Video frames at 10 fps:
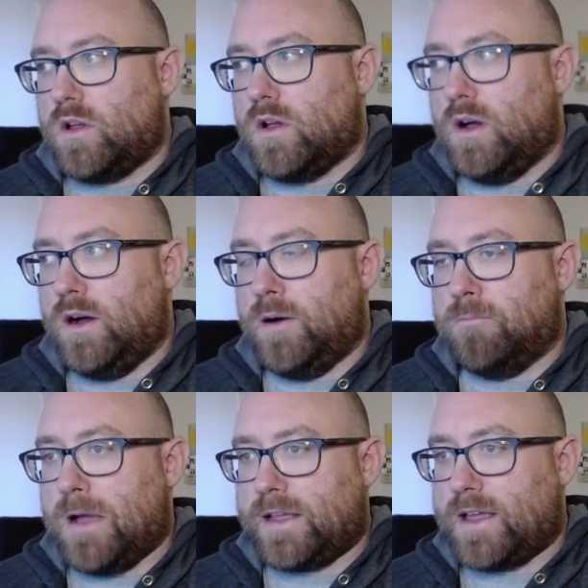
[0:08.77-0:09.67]

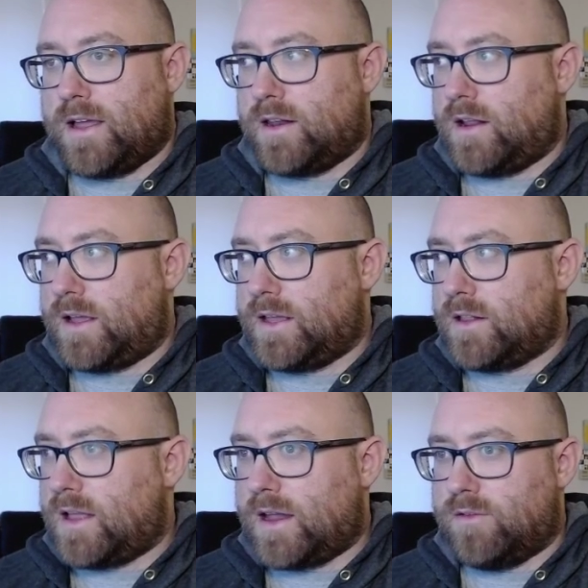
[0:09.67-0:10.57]
I get a
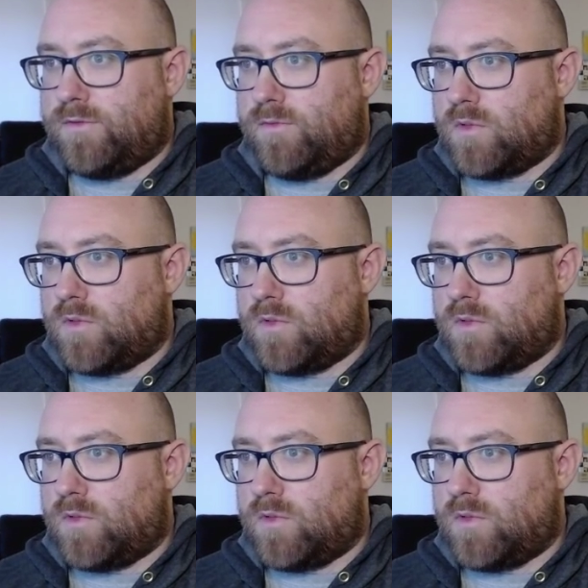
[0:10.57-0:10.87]
lot of